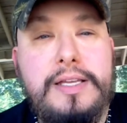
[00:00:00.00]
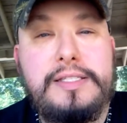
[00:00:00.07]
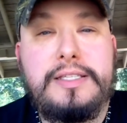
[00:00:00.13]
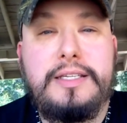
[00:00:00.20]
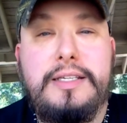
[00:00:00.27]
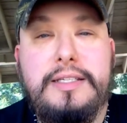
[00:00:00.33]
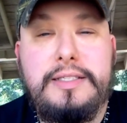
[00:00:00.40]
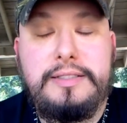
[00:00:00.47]

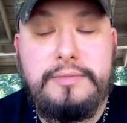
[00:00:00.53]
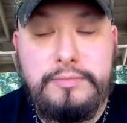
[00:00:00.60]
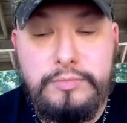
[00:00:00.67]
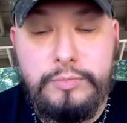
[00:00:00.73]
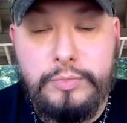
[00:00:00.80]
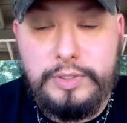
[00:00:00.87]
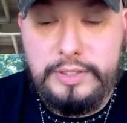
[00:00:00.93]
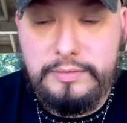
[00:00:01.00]
Basically,
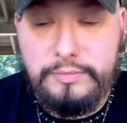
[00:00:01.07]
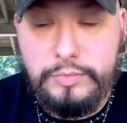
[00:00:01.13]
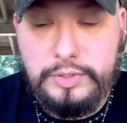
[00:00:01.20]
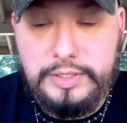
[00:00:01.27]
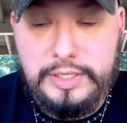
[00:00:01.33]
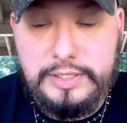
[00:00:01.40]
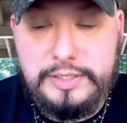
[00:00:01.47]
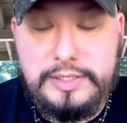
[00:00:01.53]
what
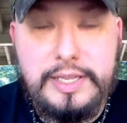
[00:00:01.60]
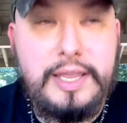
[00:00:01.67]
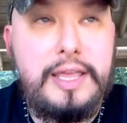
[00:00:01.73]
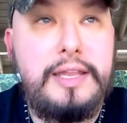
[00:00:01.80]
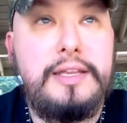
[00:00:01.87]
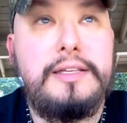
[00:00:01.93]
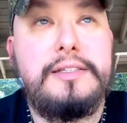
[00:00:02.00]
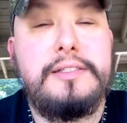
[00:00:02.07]
that's
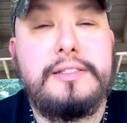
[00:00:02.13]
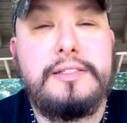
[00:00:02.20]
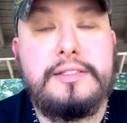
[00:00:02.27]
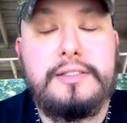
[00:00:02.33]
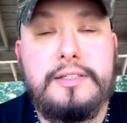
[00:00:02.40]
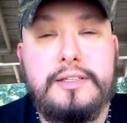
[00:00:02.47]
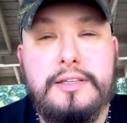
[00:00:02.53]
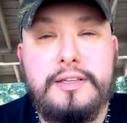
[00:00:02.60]
saying
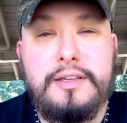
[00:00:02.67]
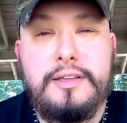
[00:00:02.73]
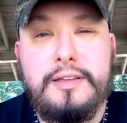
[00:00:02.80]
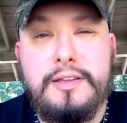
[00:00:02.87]
is,